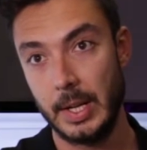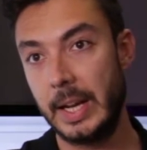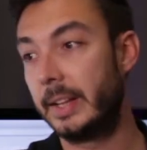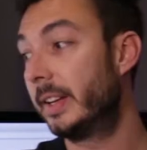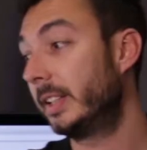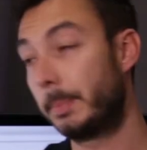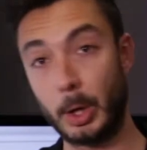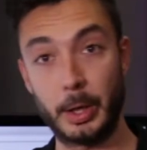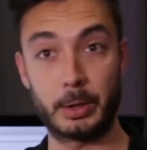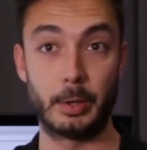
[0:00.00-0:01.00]
and they
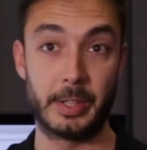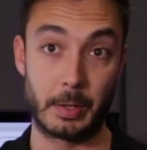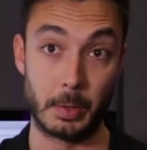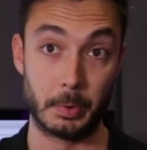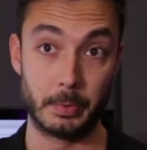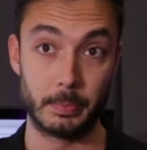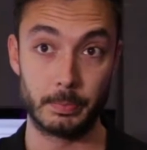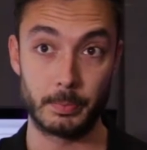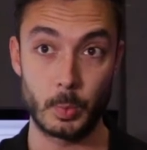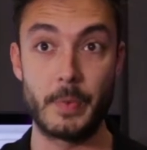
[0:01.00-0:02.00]
deploy it on their own
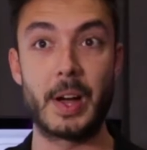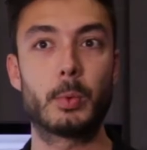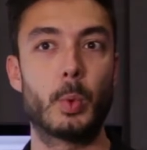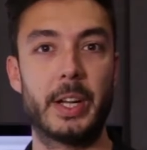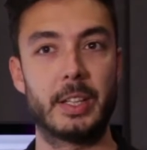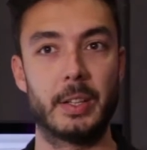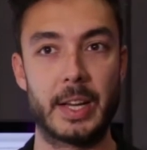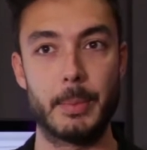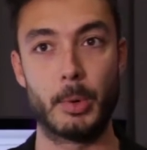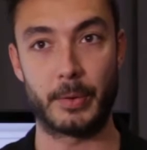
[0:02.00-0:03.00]
without waiting
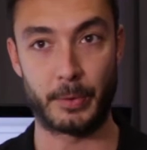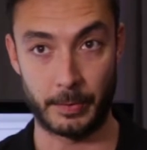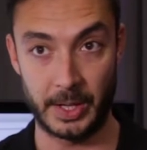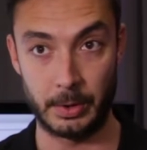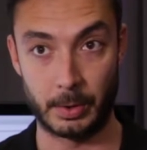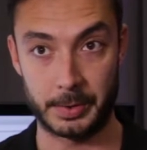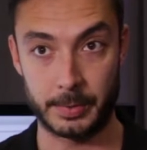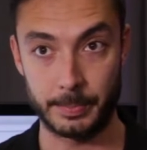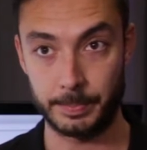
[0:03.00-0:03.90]
anymore for vendors.